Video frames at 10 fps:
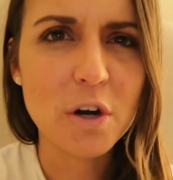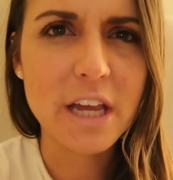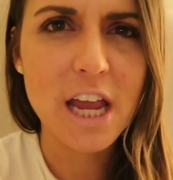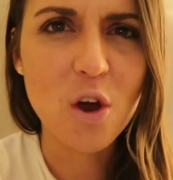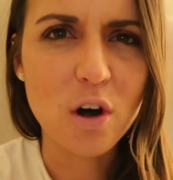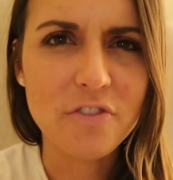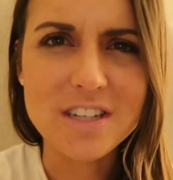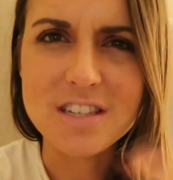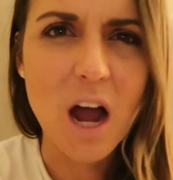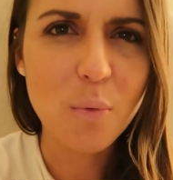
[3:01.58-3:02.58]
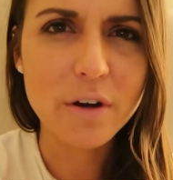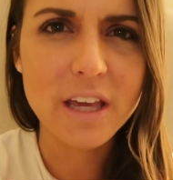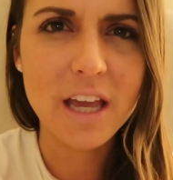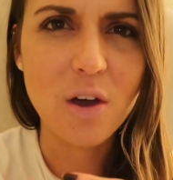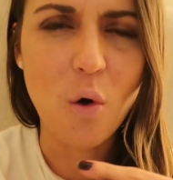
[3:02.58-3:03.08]
working or if it's not
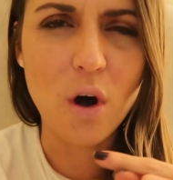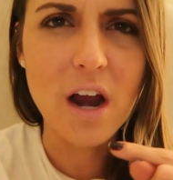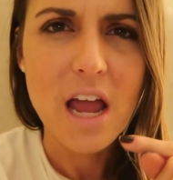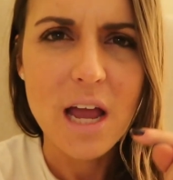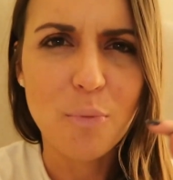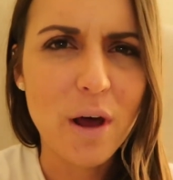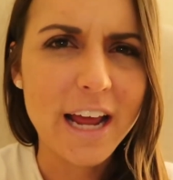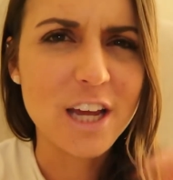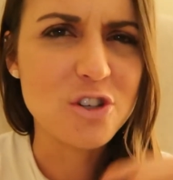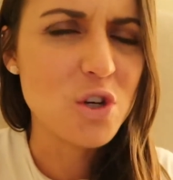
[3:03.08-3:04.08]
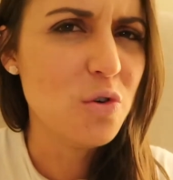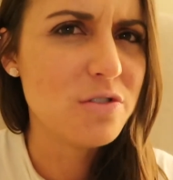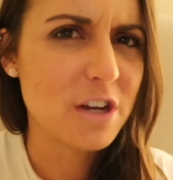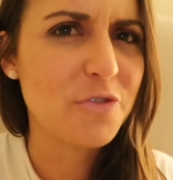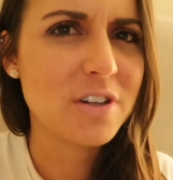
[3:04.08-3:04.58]
working or what I can do
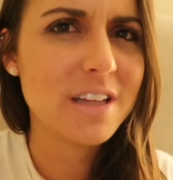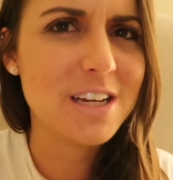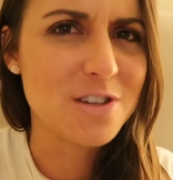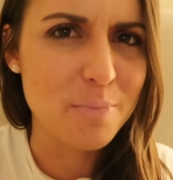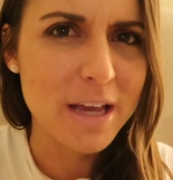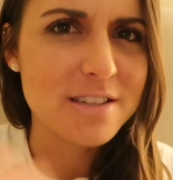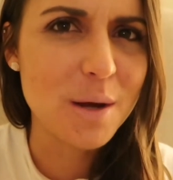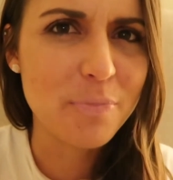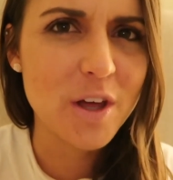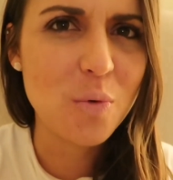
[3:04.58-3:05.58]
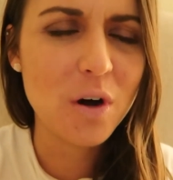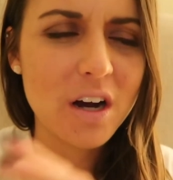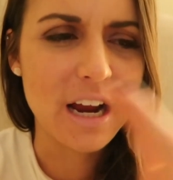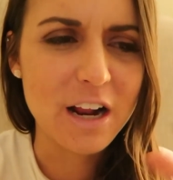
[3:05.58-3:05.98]
differently to make something work.